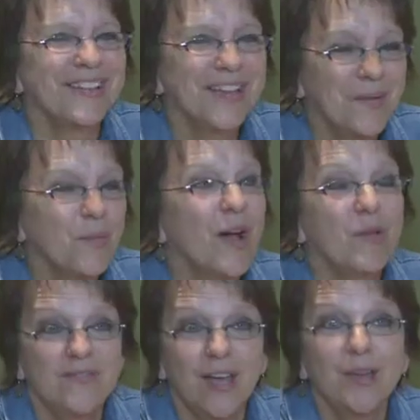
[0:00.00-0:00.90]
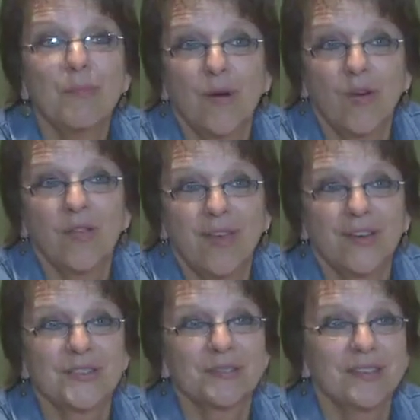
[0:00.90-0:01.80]
Yeah, well, we've done both,
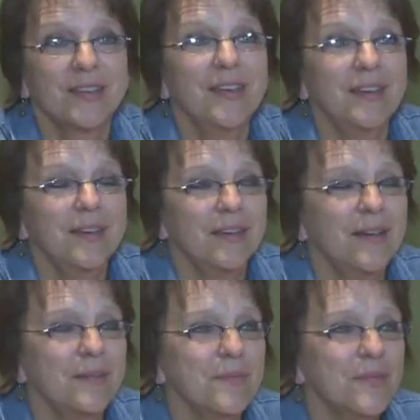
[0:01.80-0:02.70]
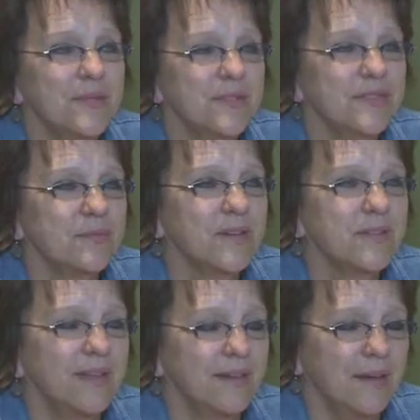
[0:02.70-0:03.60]
actually. With
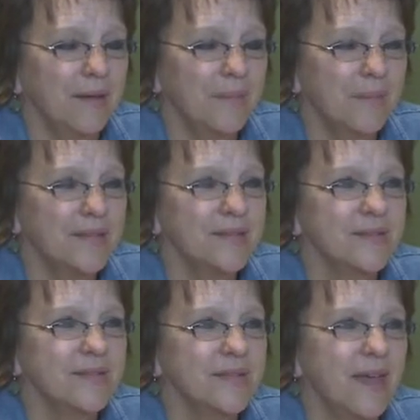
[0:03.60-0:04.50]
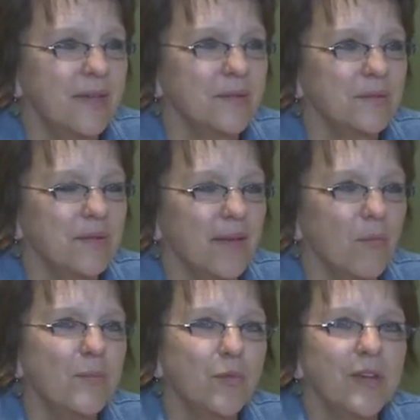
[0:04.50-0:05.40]
the business that at
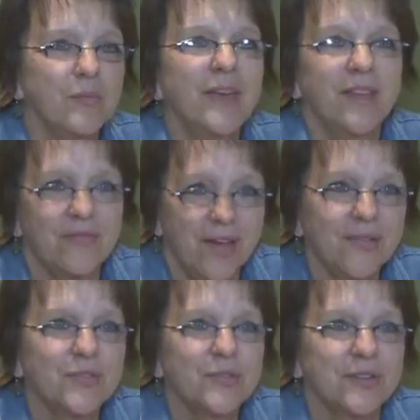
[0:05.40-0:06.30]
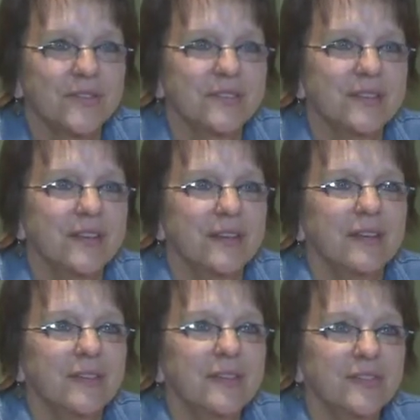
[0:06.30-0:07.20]
one point we had 5 stores.
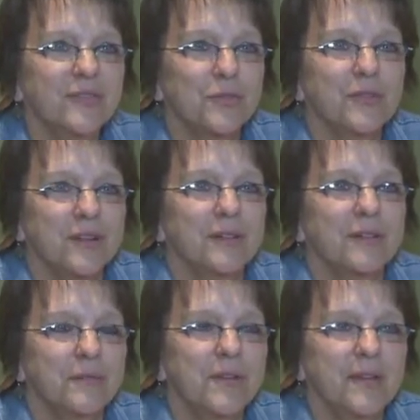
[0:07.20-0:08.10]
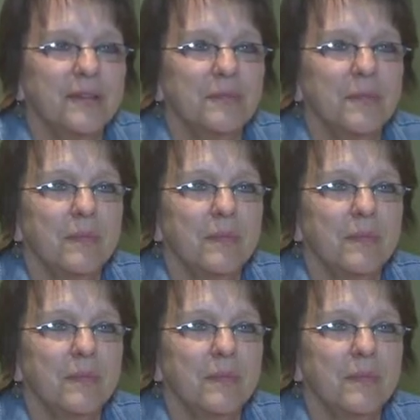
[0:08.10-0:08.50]
This store, we